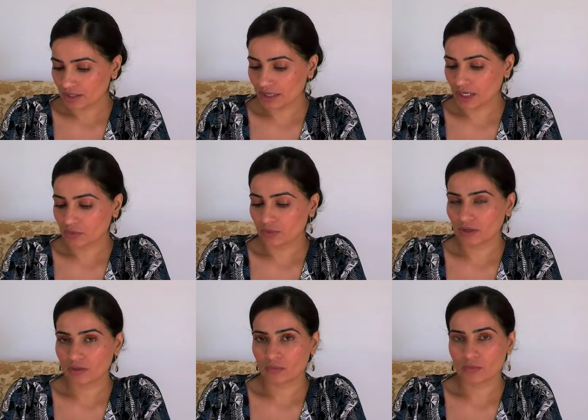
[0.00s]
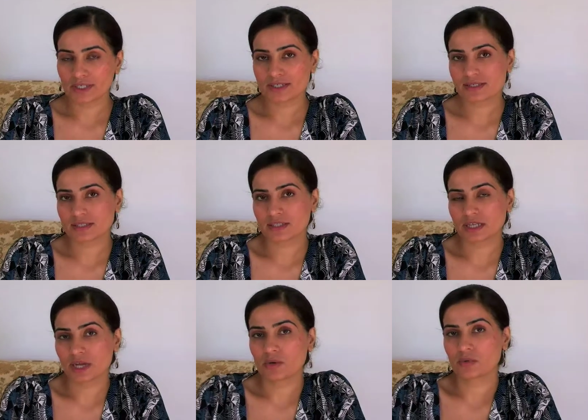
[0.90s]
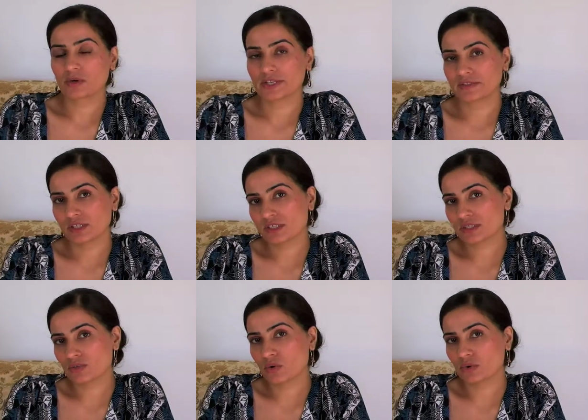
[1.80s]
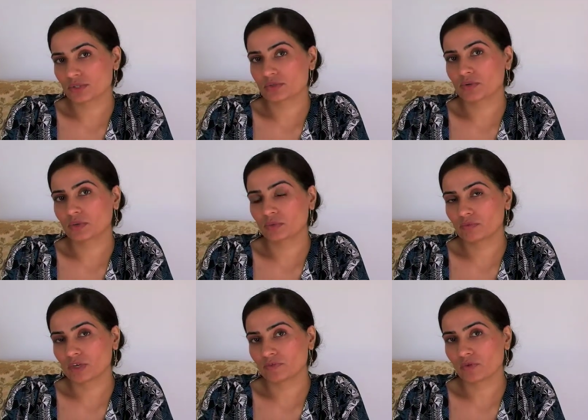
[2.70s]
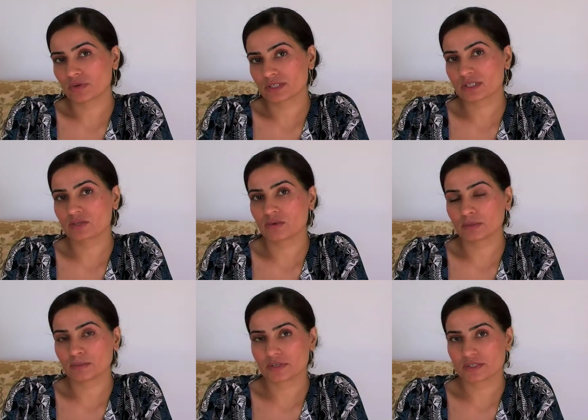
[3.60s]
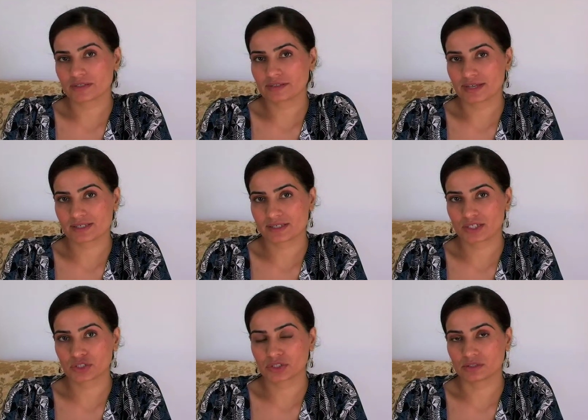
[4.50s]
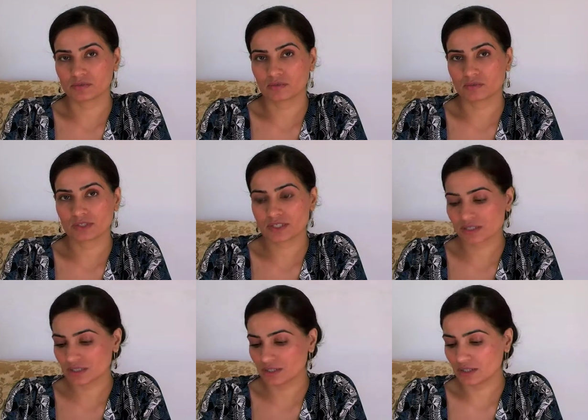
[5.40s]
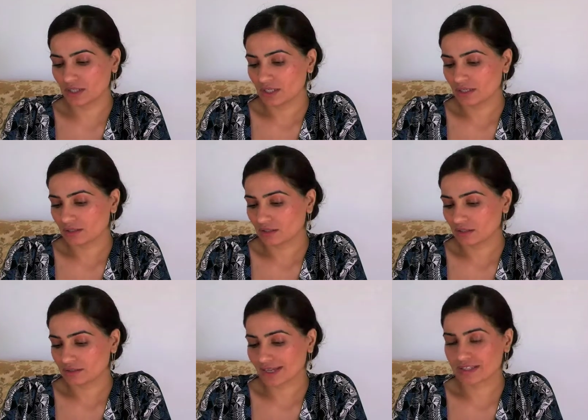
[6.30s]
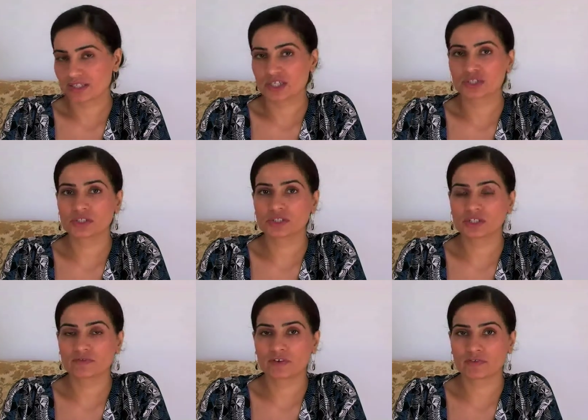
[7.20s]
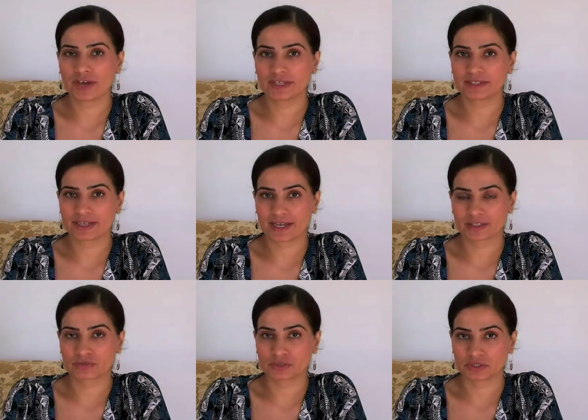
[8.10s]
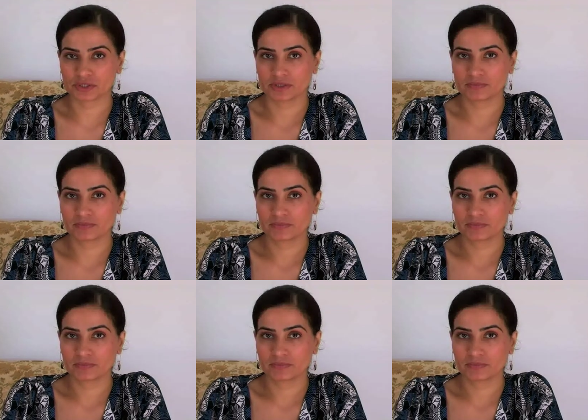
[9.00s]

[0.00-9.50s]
Now, in this course, we are focusing on personal taxation. What's the taxation year for filing tax return?